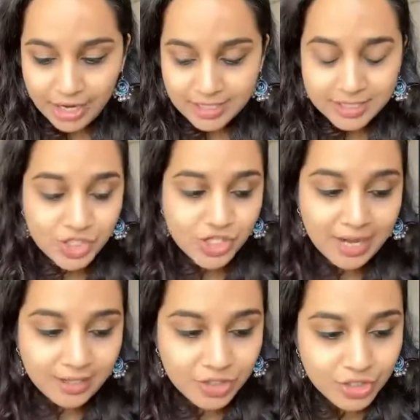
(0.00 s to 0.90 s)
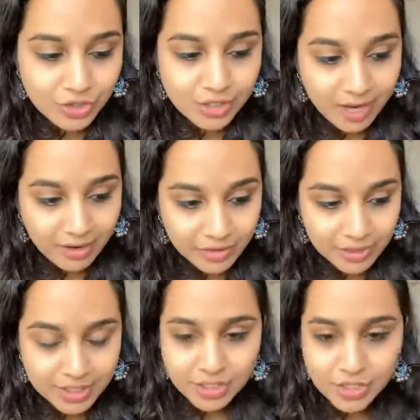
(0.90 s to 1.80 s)
It's a challenge to govern.
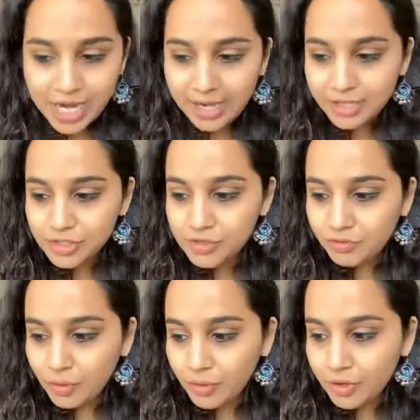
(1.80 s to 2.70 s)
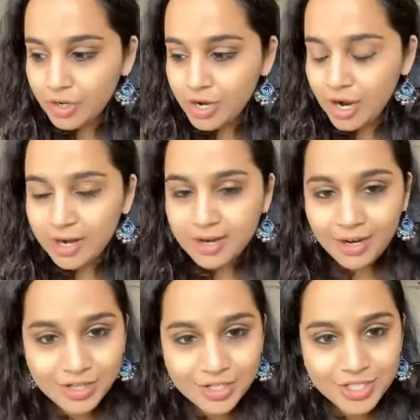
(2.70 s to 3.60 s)
It's a challenge for a
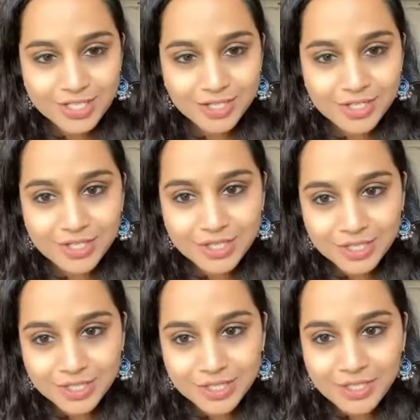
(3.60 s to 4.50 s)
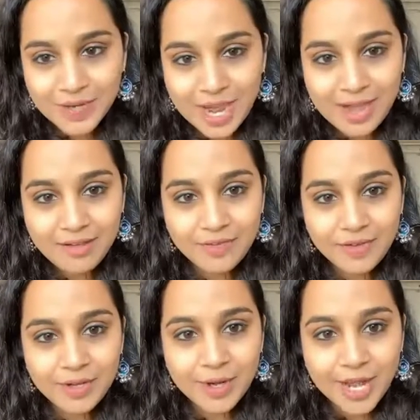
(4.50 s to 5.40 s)
country such as this to have
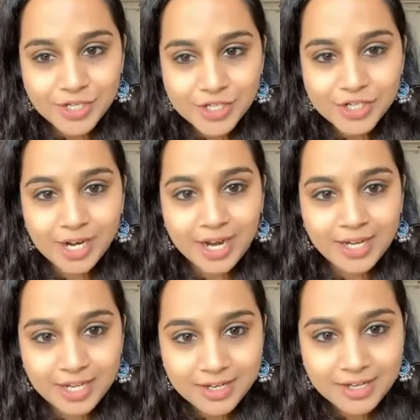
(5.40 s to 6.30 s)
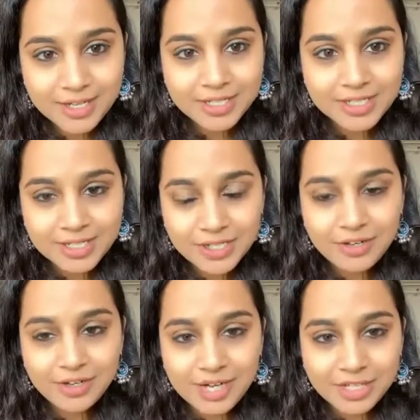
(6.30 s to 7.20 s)
a national identity, a
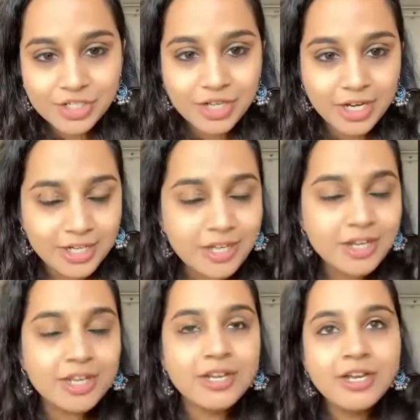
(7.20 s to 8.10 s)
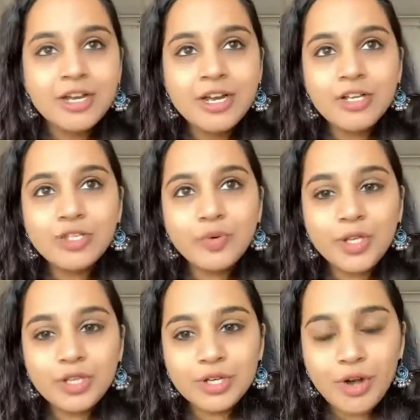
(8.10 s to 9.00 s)
singular national identity. So
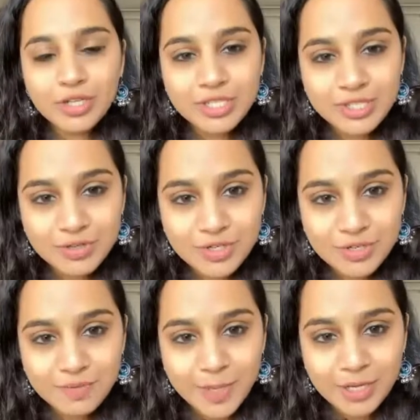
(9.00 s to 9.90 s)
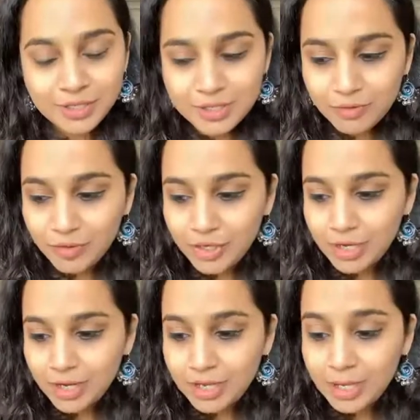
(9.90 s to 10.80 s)
when the constitution makers of
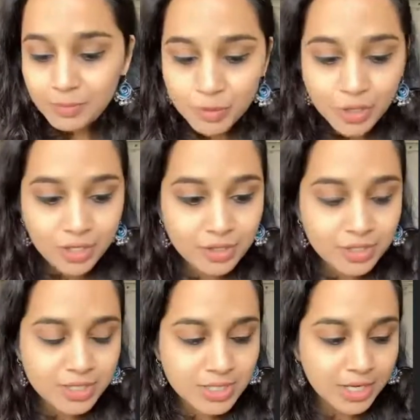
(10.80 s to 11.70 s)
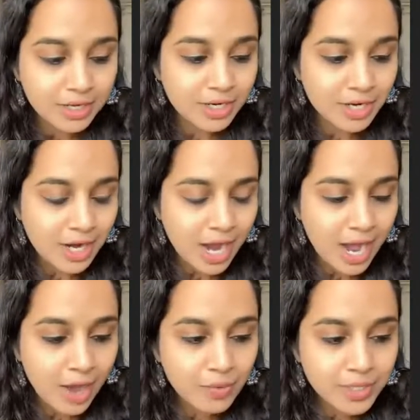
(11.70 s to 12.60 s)
India came together and said,
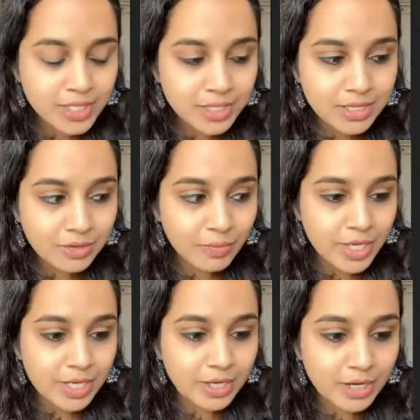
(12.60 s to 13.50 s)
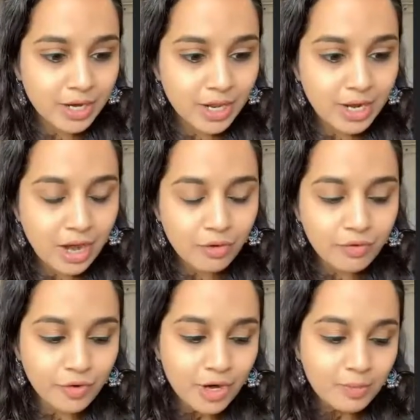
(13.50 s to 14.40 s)
how is it that we can allow
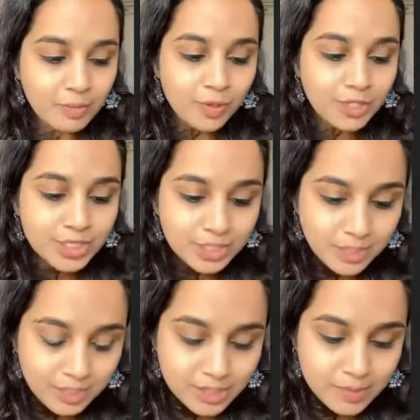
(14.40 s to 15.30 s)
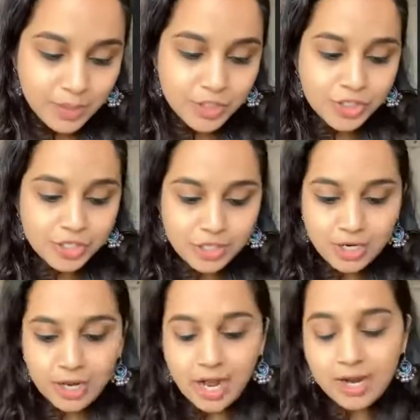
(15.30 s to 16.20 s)
for our political expression,
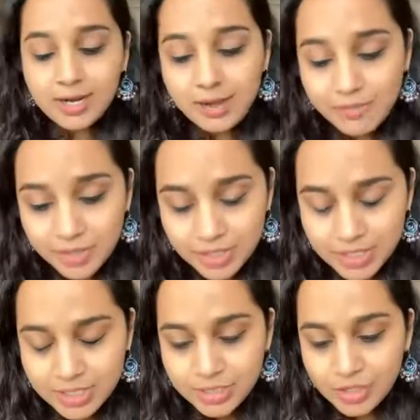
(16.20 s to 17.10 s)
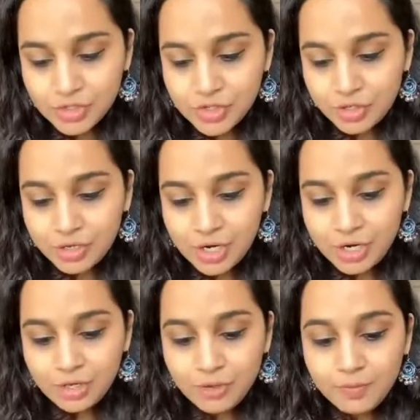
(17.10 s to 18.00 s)
our governance structure
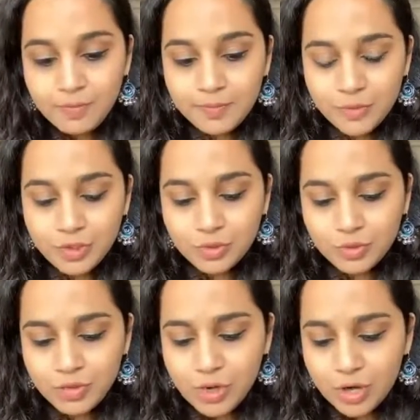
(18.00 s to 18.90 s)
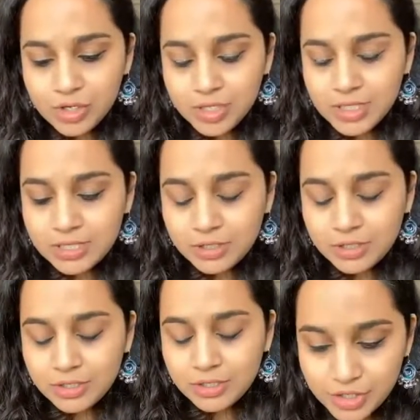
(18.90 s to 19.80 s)
to not just
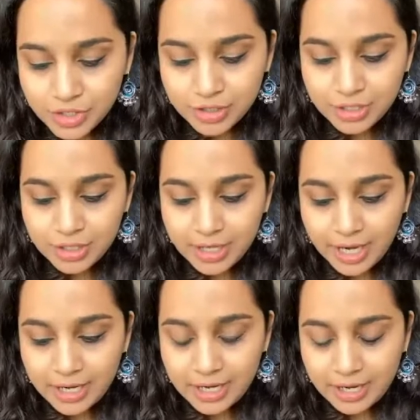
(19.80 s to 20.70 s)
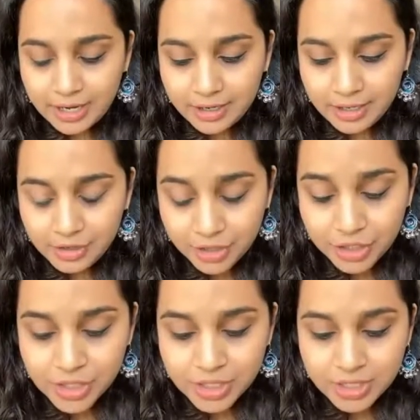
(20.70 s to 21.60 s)
treasure and
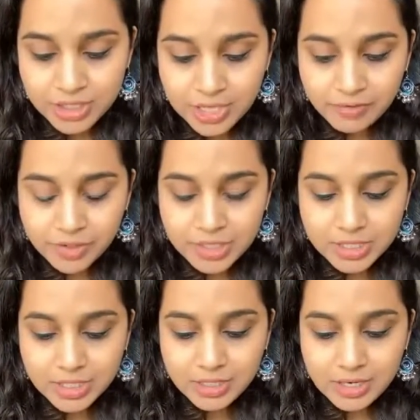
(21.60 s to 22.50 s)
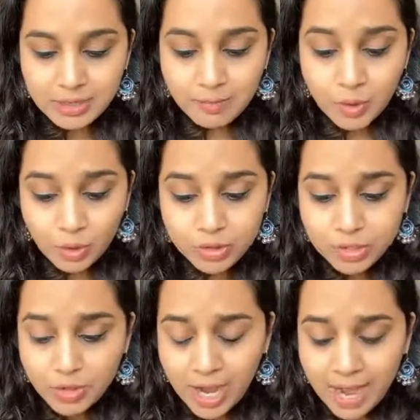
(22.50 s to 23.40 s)
enrich this diversity, but
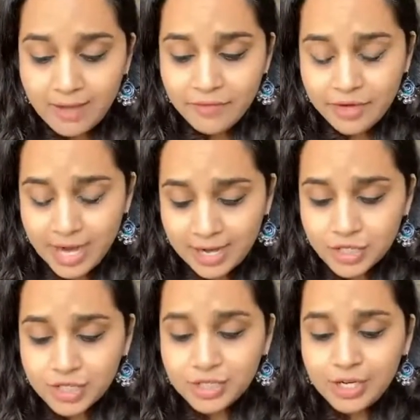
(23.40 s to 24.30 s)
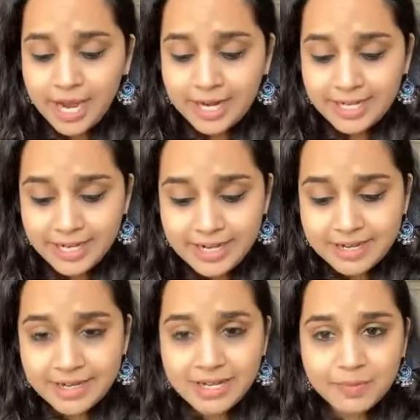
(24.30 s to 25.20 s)
also have a national
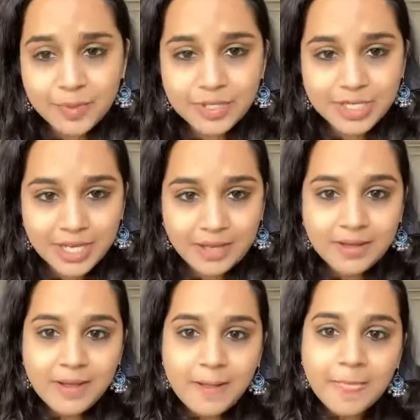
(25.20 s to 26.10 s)
identity per se?